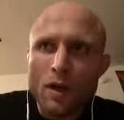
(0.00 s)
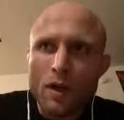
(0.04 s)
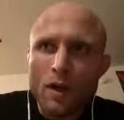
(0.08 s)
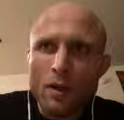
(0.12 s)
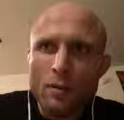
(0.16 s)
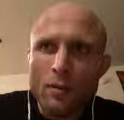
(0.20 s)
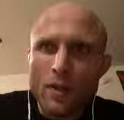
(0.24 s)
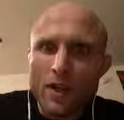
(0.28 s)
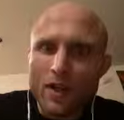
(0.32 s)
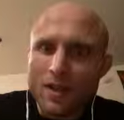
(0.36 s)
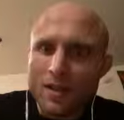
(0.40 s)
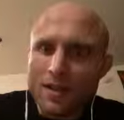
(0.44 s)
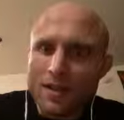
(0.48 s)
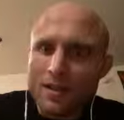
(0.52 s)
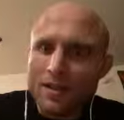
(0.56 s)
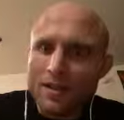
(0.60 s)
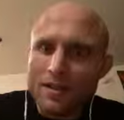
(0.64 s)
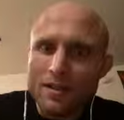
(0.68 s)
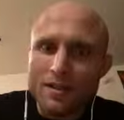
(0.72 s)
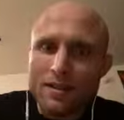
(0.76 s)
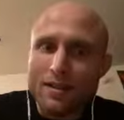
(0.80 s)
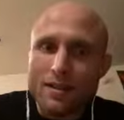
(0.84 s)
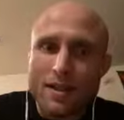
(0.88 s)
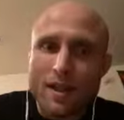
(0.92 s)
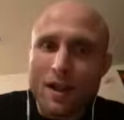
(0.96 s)
Because
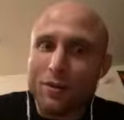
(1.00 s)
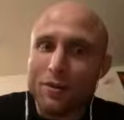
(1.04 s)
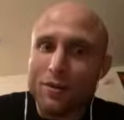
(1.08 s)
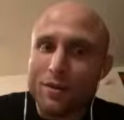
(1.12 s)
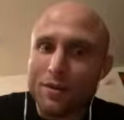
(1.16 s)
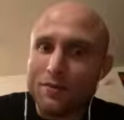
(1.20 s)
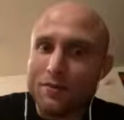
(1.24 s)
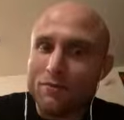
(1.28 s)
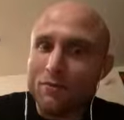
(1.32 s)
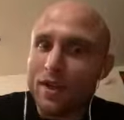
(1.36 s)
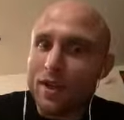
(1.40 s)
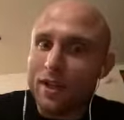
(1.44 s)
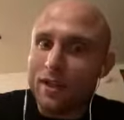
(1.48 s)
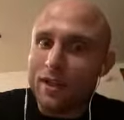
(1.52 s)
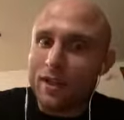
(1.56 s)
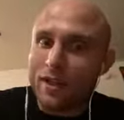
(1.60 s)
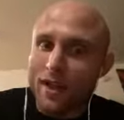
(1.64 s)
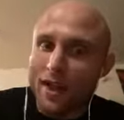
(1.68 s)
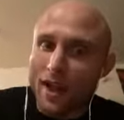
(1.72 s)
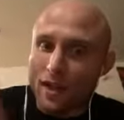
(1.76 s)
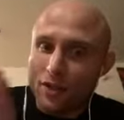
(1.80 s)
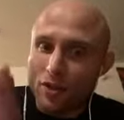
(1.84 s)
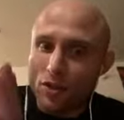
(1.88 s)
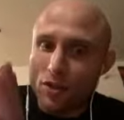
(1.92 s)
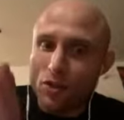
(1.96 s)
I was really
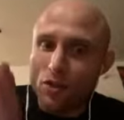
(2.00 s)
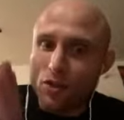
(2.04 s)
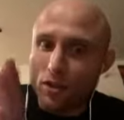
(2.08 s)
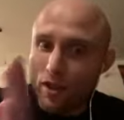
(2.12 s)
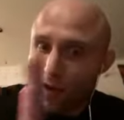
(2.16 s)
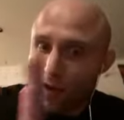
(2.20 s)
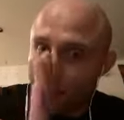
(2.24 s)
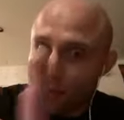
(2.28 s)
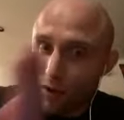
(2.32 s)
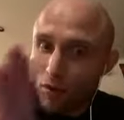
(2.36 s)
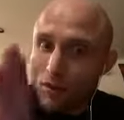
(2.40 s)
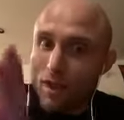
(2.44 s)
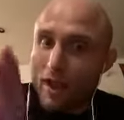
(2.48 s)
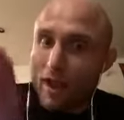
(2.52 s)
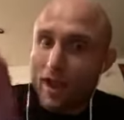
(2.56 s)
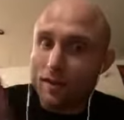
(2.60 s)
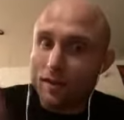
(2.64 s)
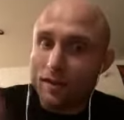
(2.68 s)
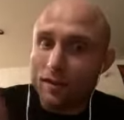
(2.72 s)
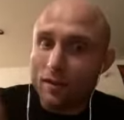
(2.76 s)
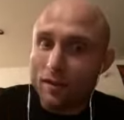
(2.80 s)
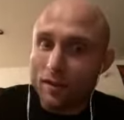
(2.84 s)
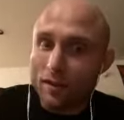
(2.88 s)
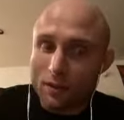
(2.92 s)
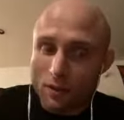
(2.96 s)
concentrating on that.
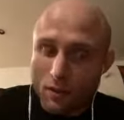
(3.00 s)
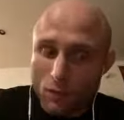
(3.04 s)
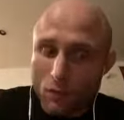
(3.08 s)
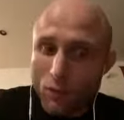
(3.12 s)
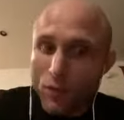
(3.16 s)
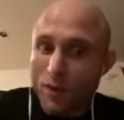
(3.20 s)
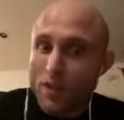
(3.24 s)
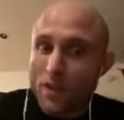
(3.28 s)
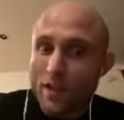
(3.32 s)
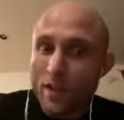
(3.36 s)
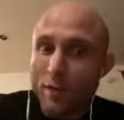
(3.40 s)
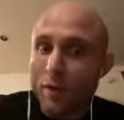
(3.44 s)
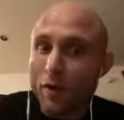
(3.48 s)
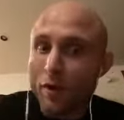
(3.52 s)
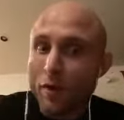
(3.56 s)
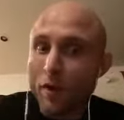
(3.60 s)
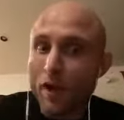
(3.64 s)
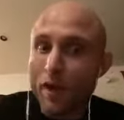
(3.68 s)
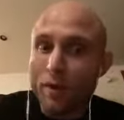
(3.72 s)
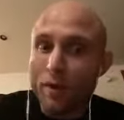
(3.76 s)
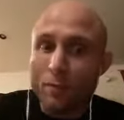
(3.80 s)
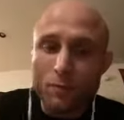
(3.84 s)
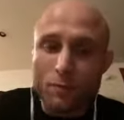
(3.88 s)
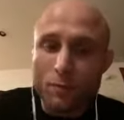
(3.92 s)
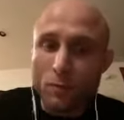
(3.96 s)
One step
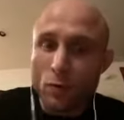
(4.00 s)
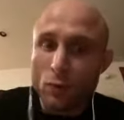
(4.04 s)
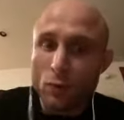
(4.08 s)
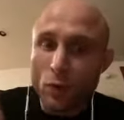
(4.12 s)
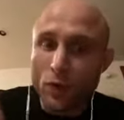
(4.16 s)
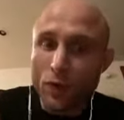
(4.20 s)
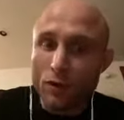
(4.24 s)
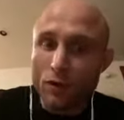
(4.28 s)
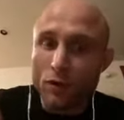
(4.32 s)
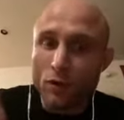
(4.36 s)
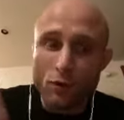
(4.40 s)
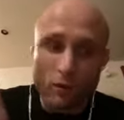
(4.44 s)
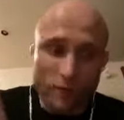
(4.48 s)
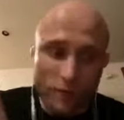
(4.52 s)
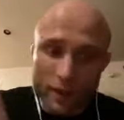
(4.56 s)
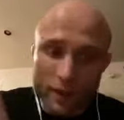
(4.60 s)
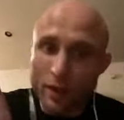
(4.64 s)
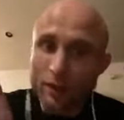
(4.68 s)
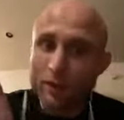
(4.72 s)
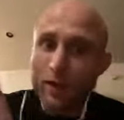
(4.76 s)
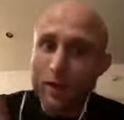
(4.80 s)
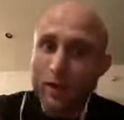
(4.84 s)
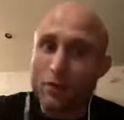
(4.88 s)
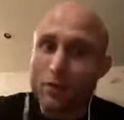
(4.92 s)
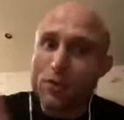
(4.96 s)
away, 1-2, get
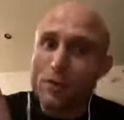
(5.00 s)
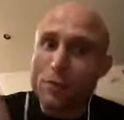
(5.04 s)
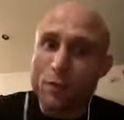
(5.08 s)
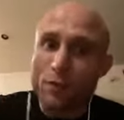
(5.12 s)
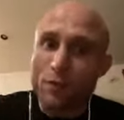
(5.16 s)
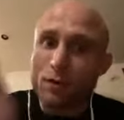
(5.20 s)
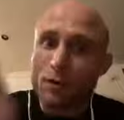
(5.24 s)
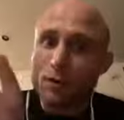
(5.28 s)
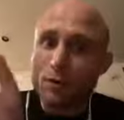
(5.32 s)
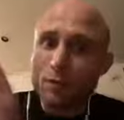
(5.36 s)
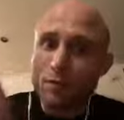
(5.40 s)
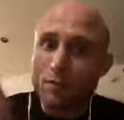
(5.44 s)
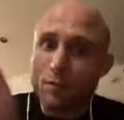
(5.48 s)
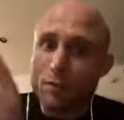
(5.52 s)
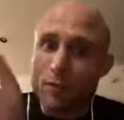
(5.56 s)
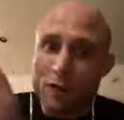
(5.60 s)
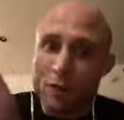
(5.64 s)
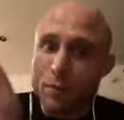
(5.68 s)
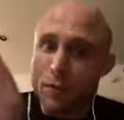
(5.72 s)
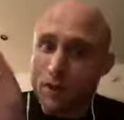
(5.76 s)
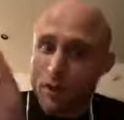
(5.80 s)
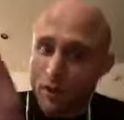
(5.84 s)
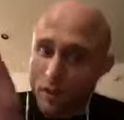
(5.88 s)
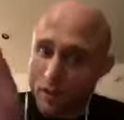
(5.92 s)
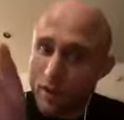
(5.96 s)
ready to sprawl, punch,
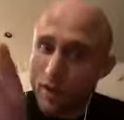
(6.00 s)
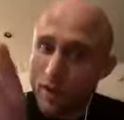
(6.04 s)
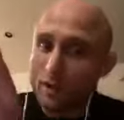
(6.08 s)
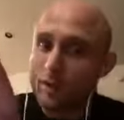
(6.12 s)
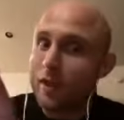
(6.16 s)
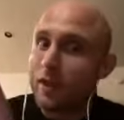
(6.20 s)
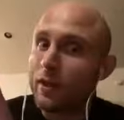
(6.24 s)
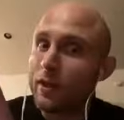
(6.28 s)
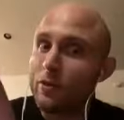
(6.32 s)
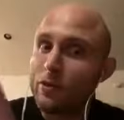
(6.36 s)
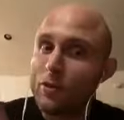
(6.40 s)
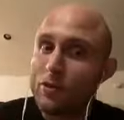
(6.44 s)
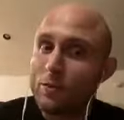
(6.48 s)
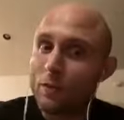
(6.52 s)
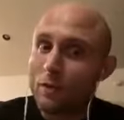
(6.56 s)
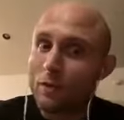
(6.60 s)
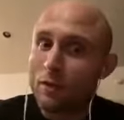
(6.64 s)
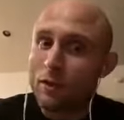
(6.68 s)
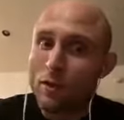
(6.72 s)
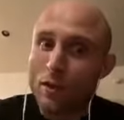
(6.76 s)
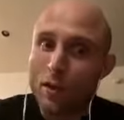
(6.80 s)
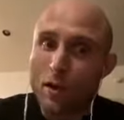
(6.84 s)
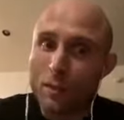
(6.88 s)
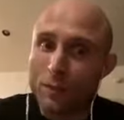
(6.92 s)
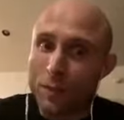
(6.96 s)
punch, get ready to
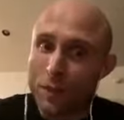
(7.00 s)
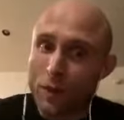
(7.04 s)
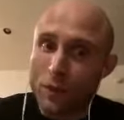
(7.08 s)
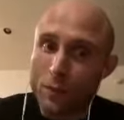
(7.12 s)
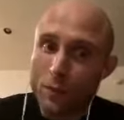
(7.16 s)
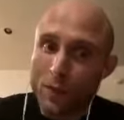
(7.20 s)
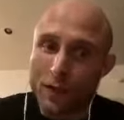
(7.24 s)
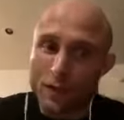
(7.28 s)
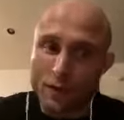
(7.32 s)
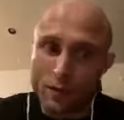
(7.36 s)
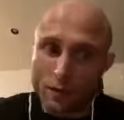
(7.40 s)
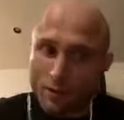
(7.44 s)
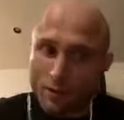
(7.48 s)
sprawl, punch, punch.